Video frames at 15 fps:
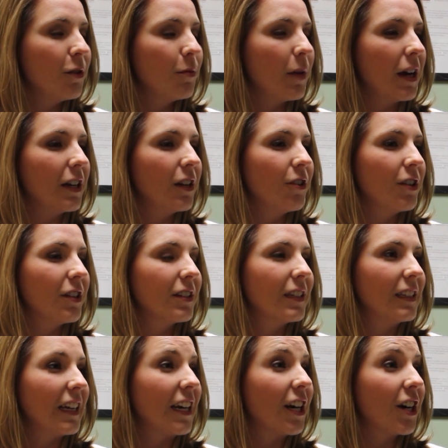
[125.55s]
you might notice
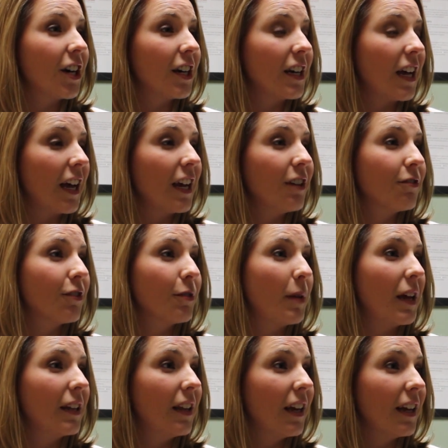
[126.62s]
glare at night from
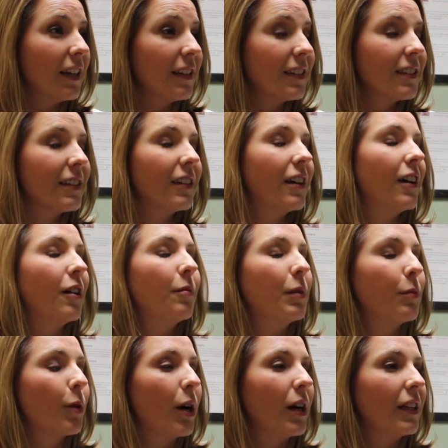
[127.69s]
headlights um,
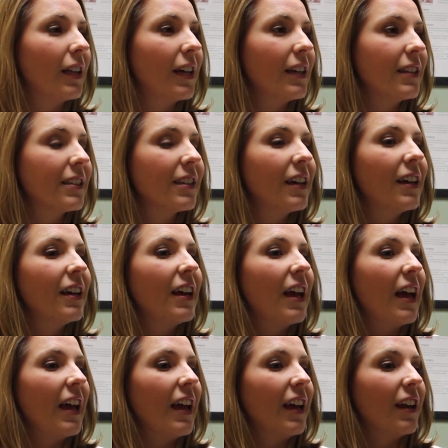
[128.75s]
and bright lights,
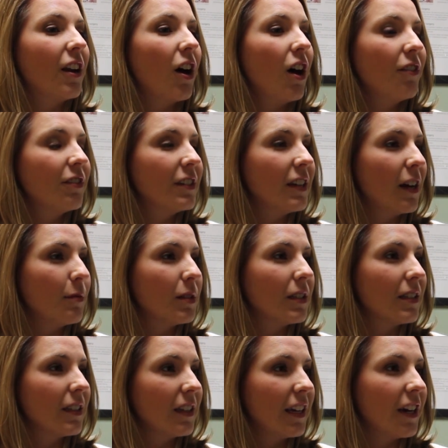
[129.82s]
and oftentimes
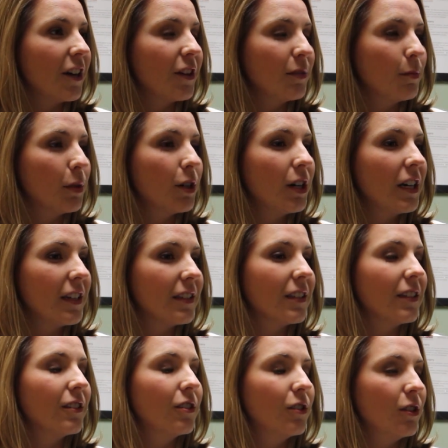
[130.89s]
this glare and
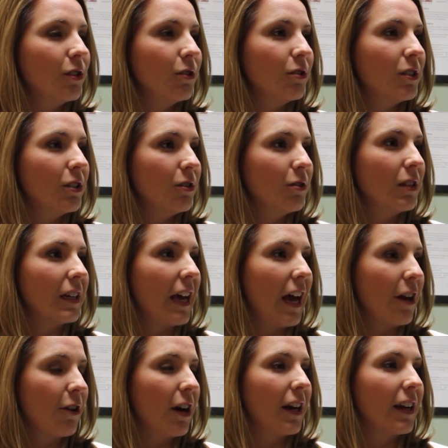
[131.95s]
blurriness is due to the
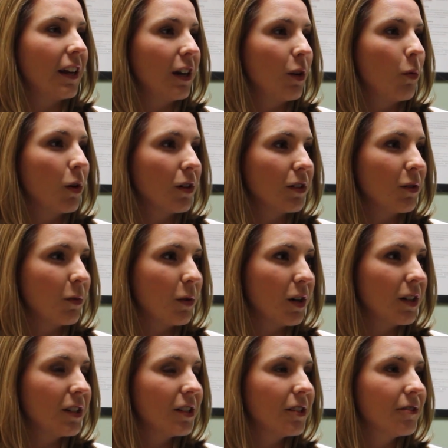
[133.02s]
cataract getting worse and
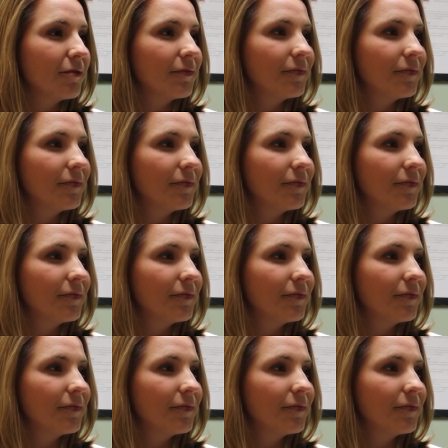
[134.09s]
worse.